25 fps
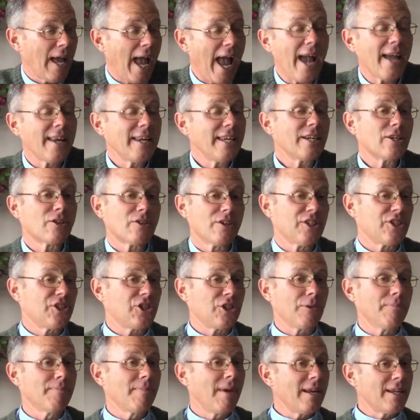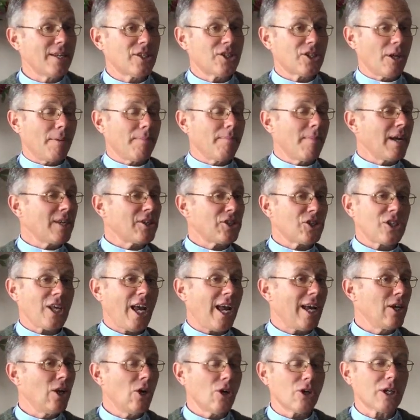Any Christian minister must
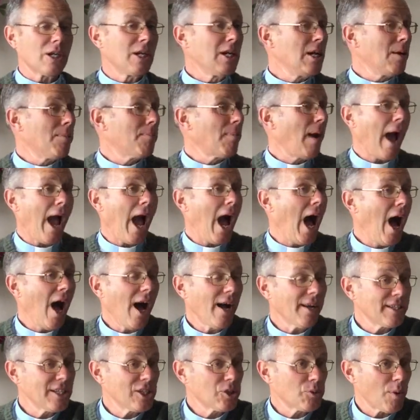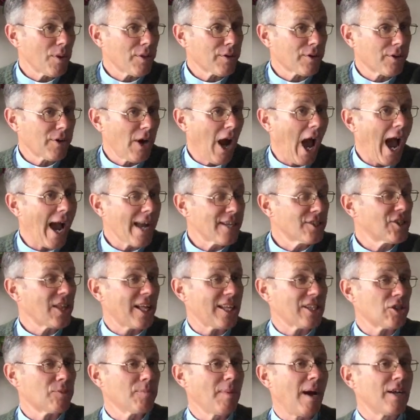say, look, my heart is with Christ.
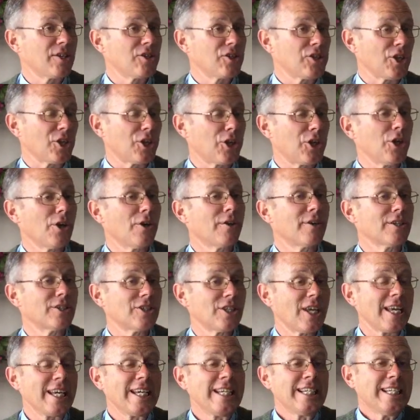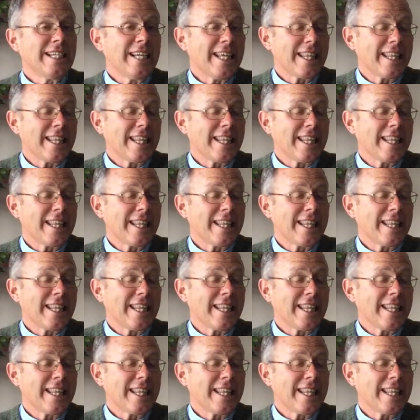That's my security.